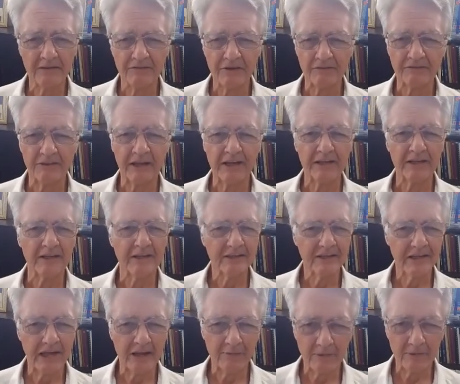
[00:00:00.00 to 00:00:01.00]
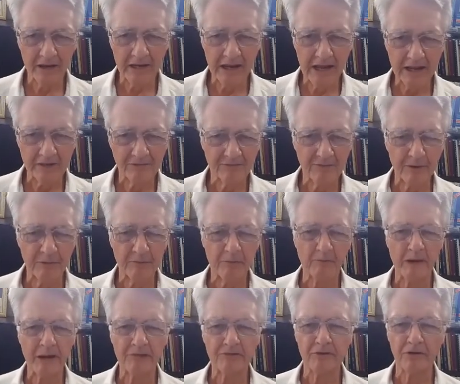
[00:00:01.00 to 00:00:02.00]
Just like anybody that has
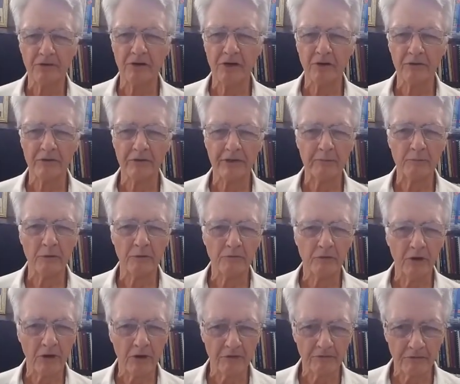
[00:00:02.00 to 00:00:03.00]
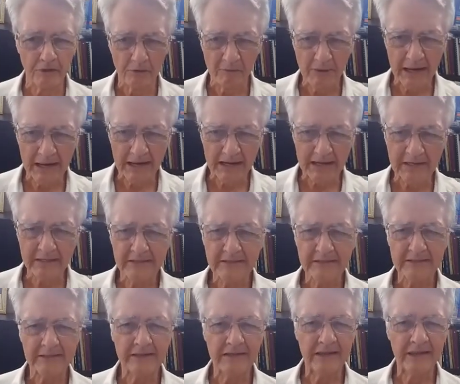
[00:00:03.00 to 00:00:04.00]
fibromyalgia, you know, they move all over your body.
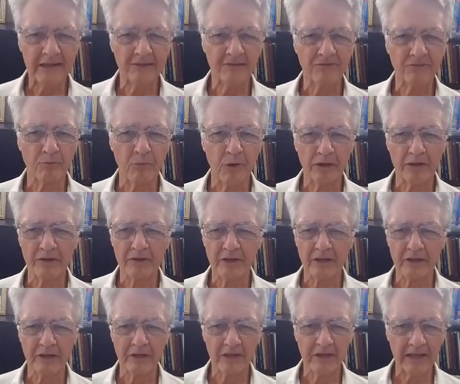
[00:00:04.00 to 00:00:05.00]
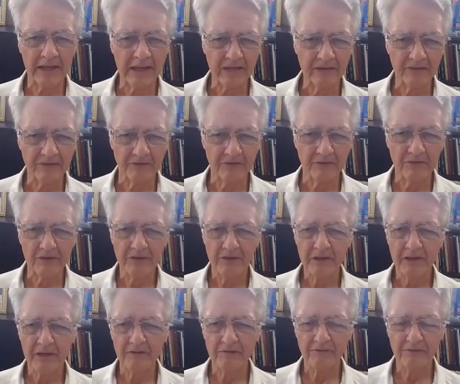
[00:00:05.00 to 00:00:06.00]
He had swollen legs and
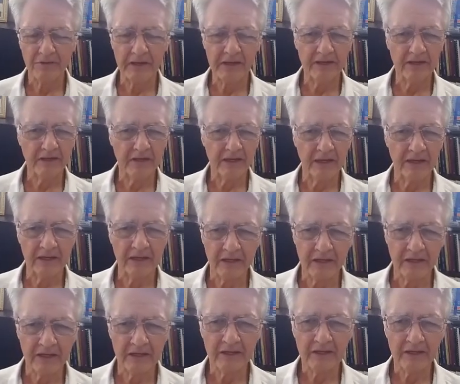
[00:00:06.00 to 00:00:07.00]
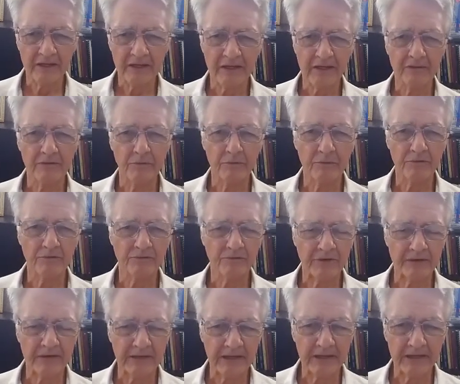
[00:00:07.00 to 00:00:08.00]
feet, and he was
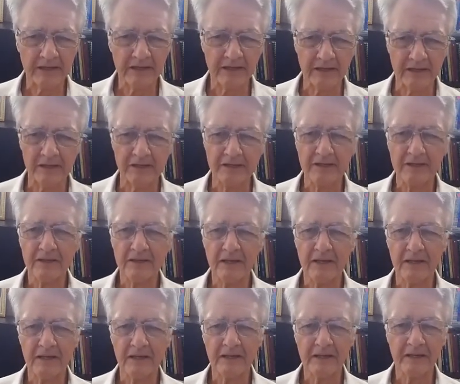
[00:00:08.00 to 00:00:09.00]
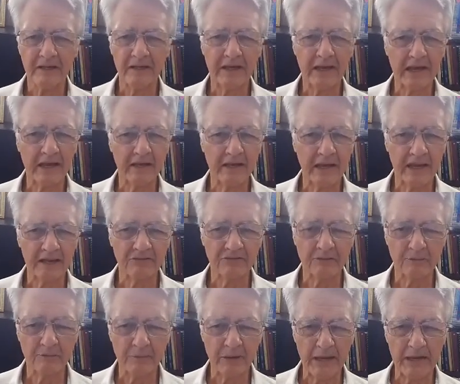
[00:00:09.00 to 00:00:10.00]
fatigued, and he had
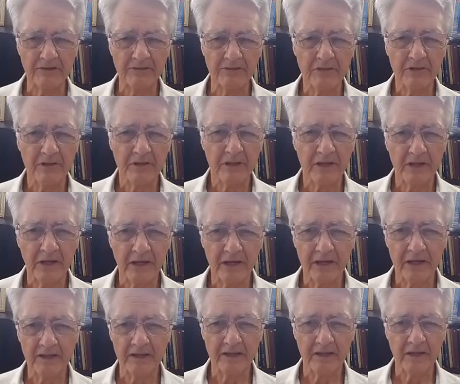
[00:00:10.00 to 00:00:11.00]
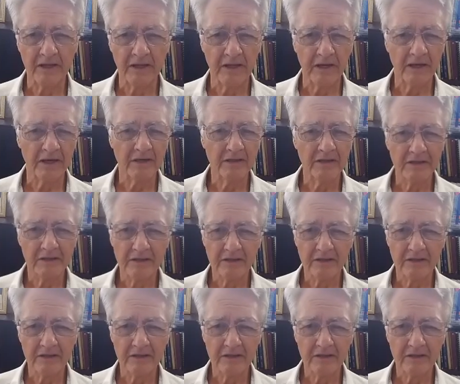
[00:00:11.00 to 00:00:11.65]
aches and pains. The